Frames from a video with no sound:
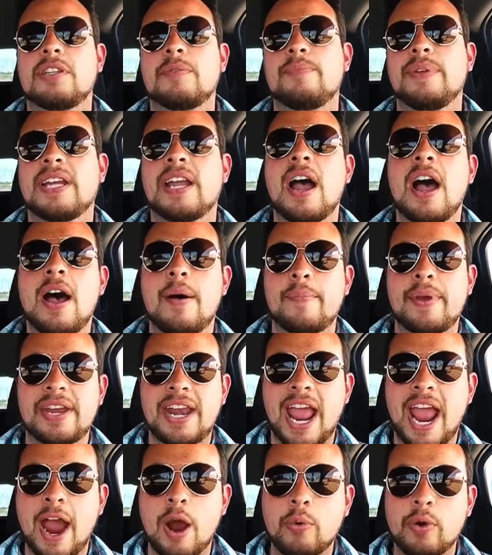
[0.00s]
become and
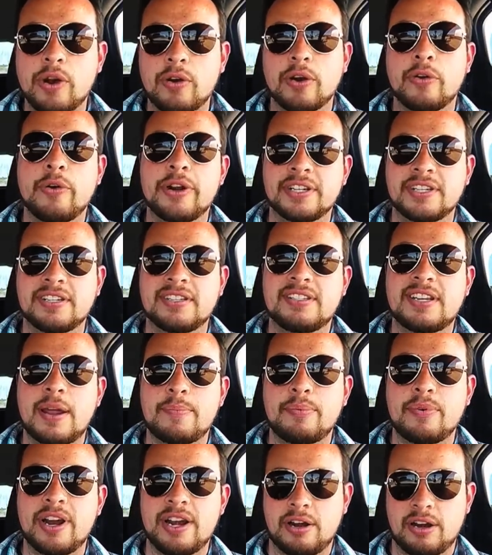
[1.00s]
how we were going to
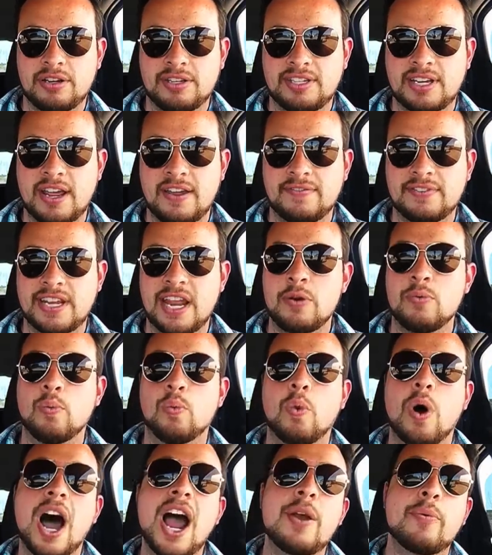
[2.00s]
separate ourselves and
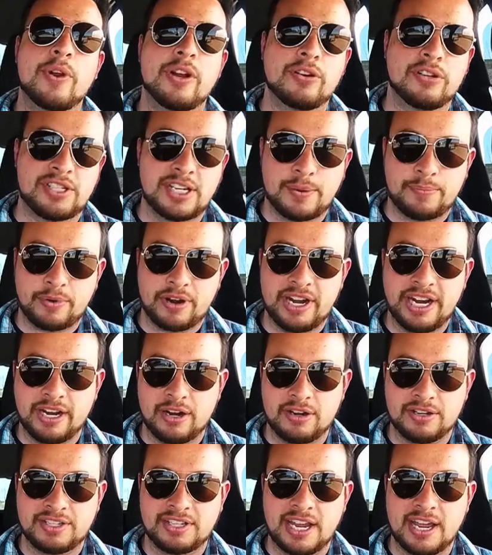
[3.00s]
why we were separating
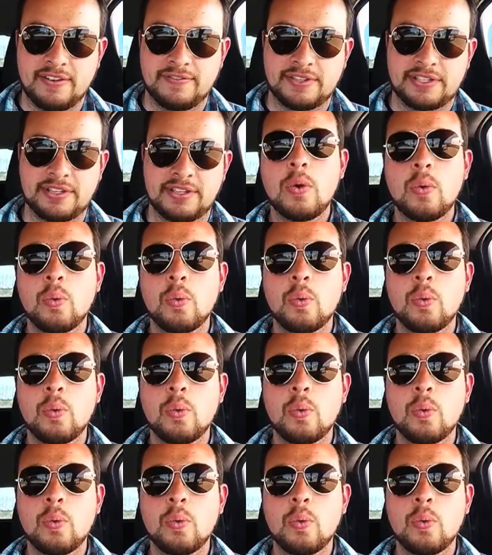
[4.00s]
ourselves.